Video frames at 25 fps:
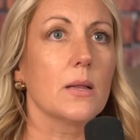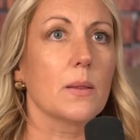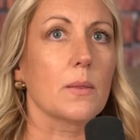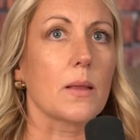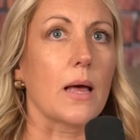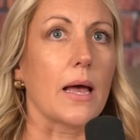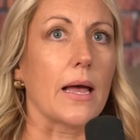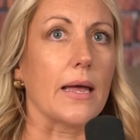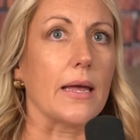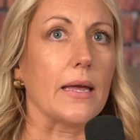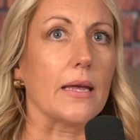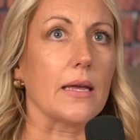
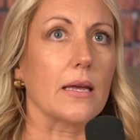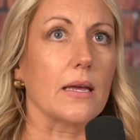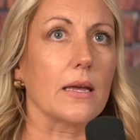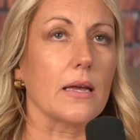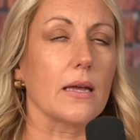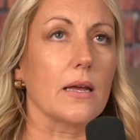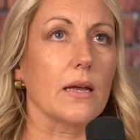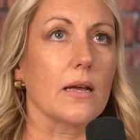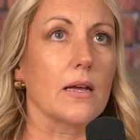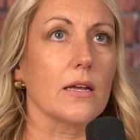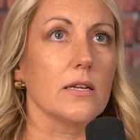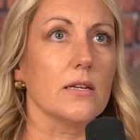like,
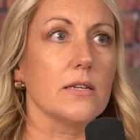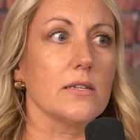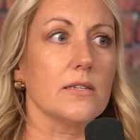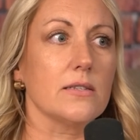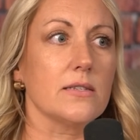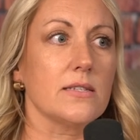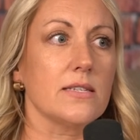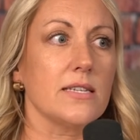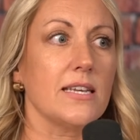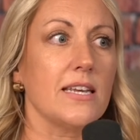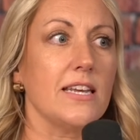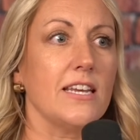
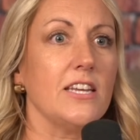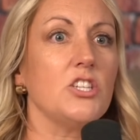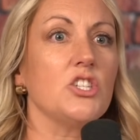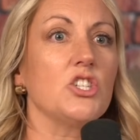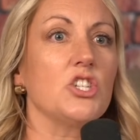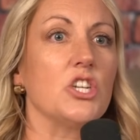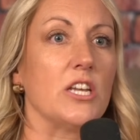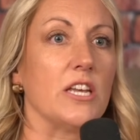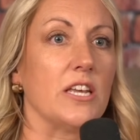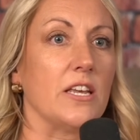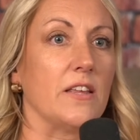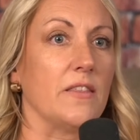
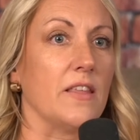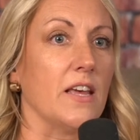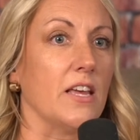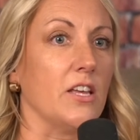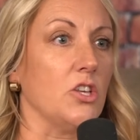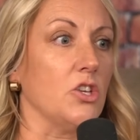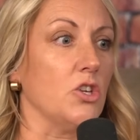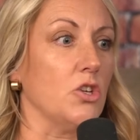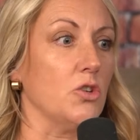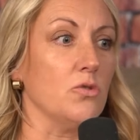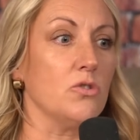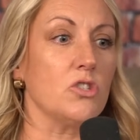teaching
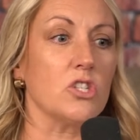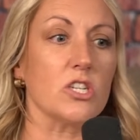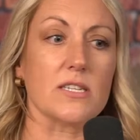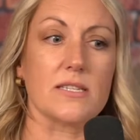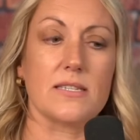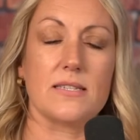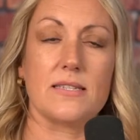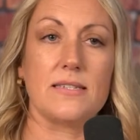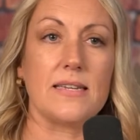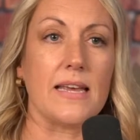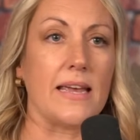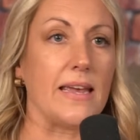that you
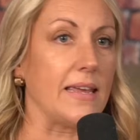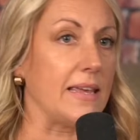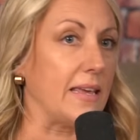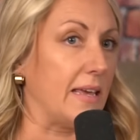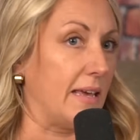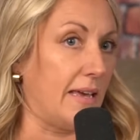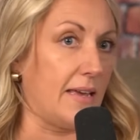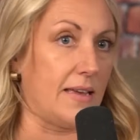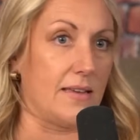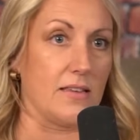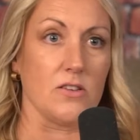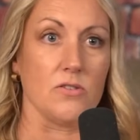just take
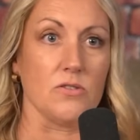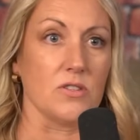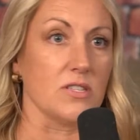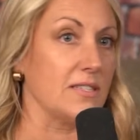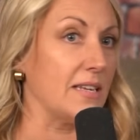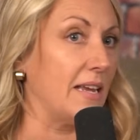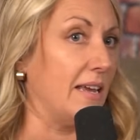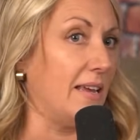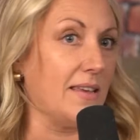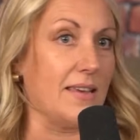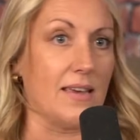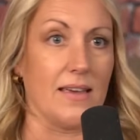it, you
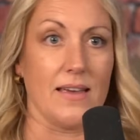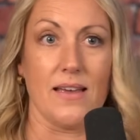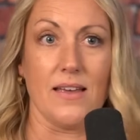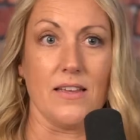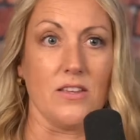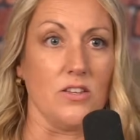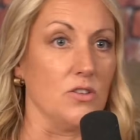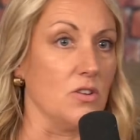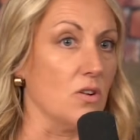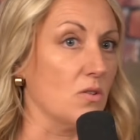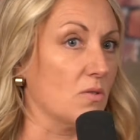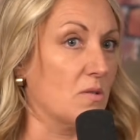just take it
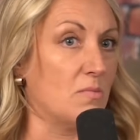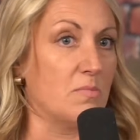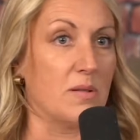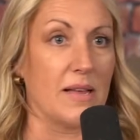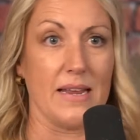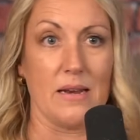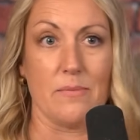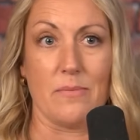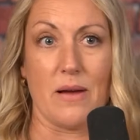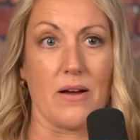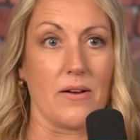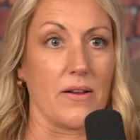and you don't
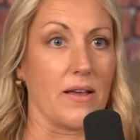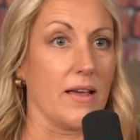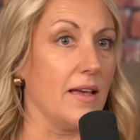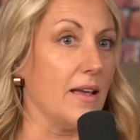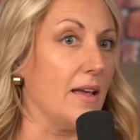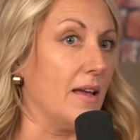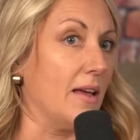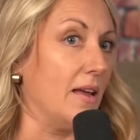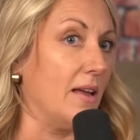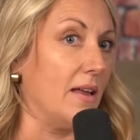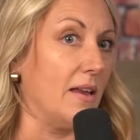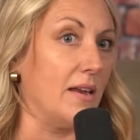complain about it.
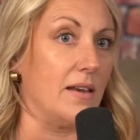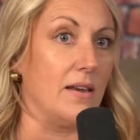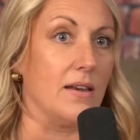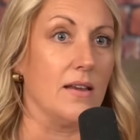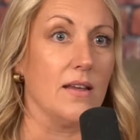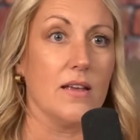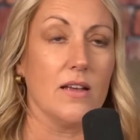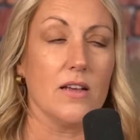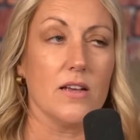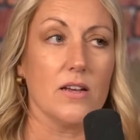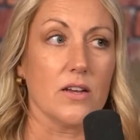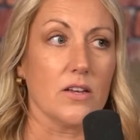Mm -hmm.
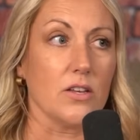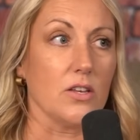And